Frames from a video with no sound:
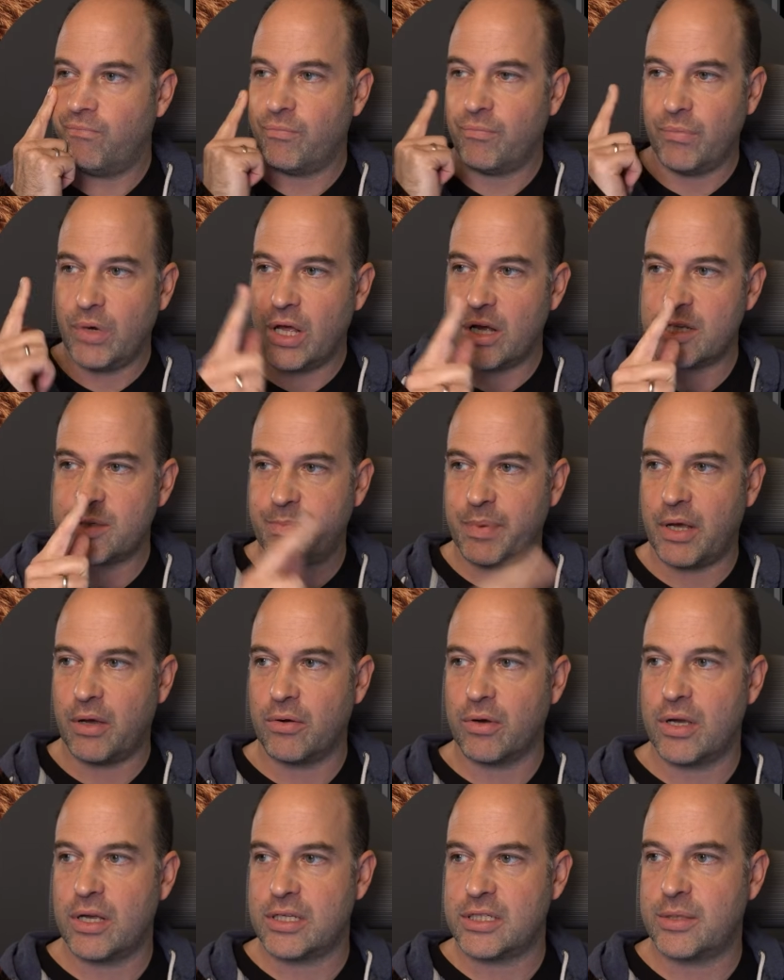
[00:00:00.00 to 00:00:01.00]
last bit
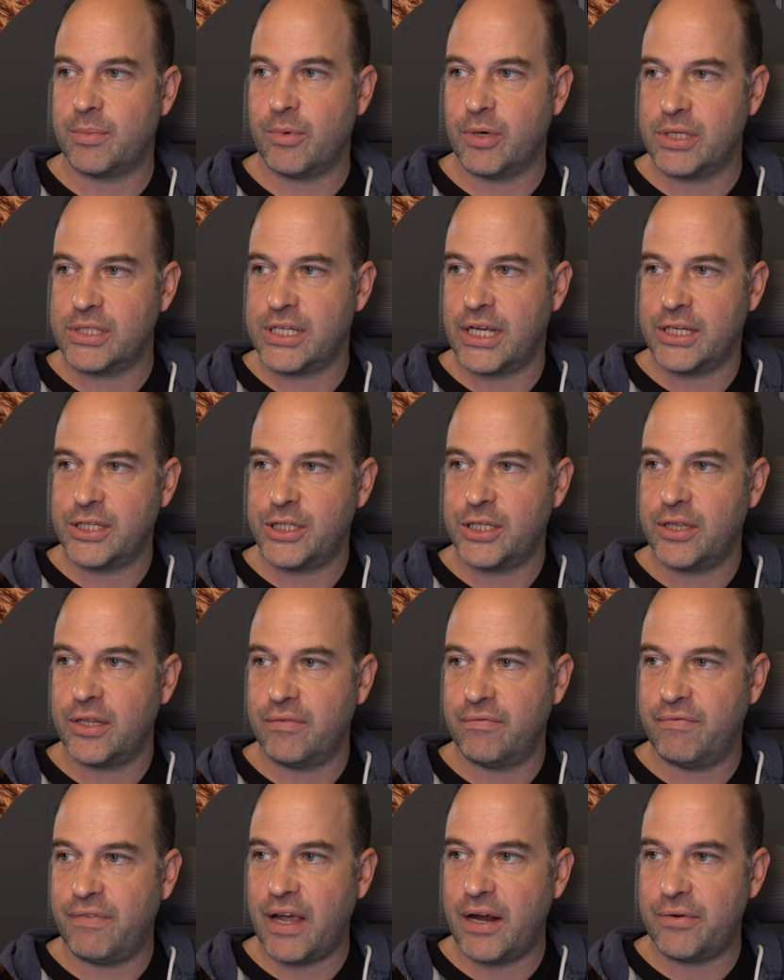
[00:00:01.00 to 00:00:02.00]
on customization, the
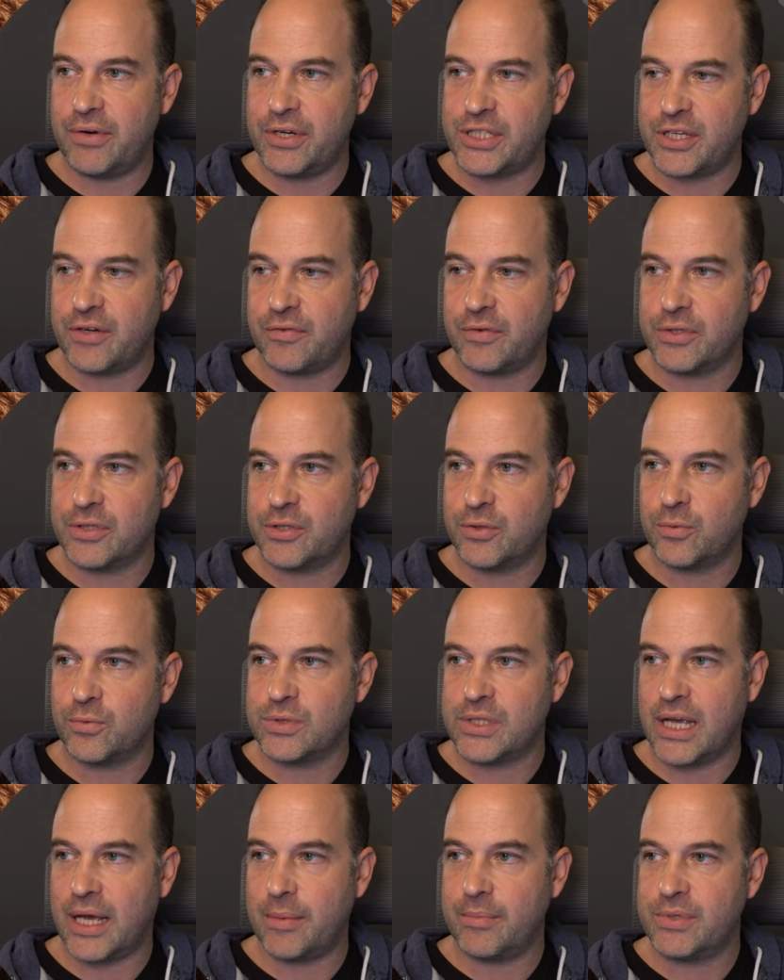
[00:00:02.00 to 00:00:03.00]
various different tool
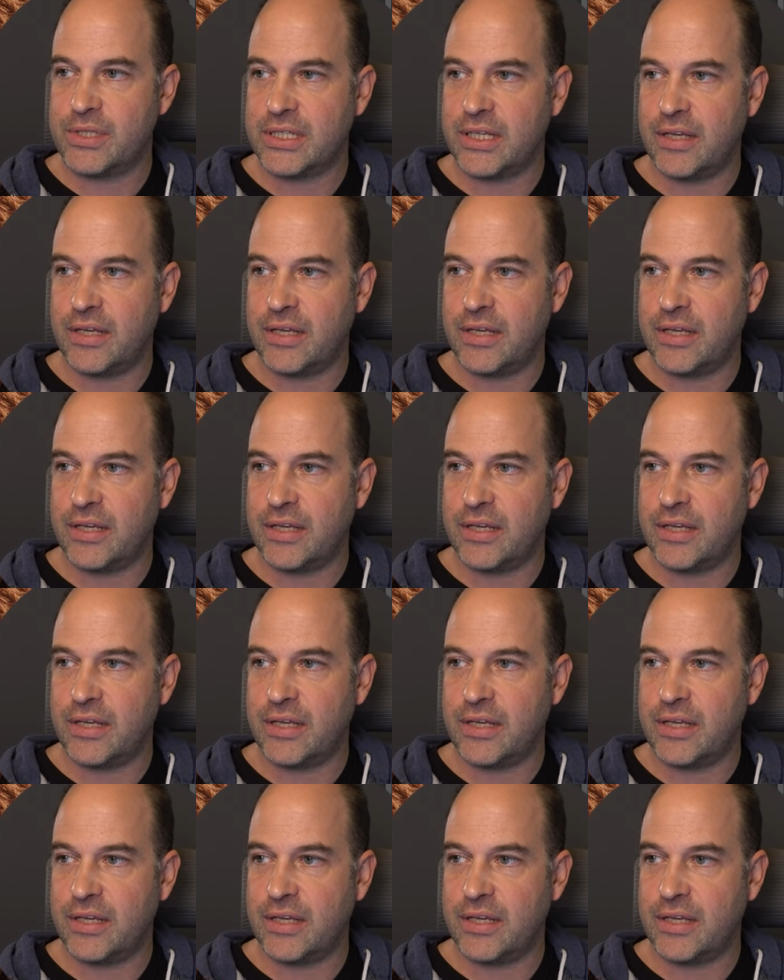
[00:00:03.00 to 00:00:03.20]
tabs.